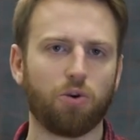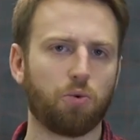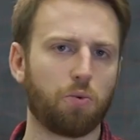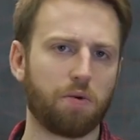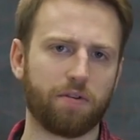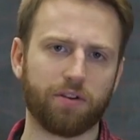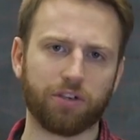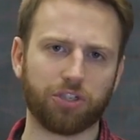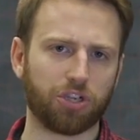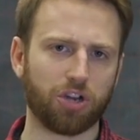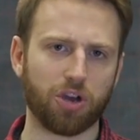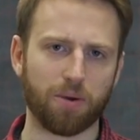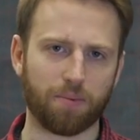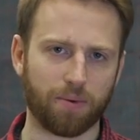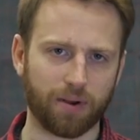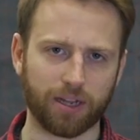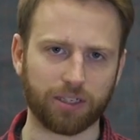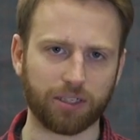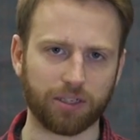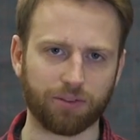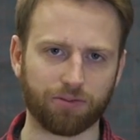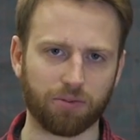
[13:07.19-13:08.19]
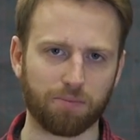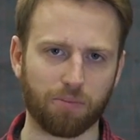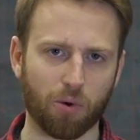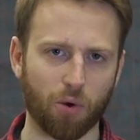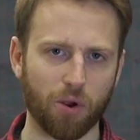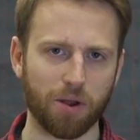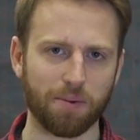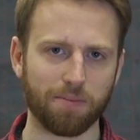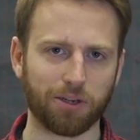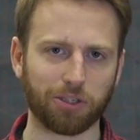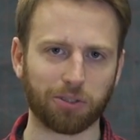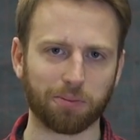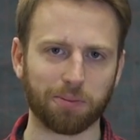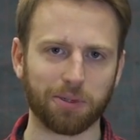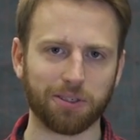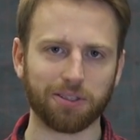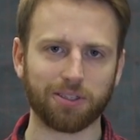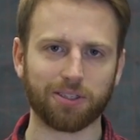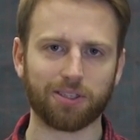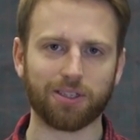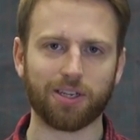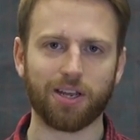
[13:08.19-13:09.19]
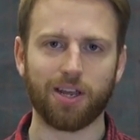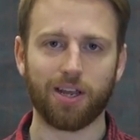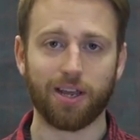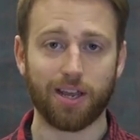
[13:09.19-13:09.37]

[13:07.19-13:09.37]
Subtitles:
we're interpolating from point measurements.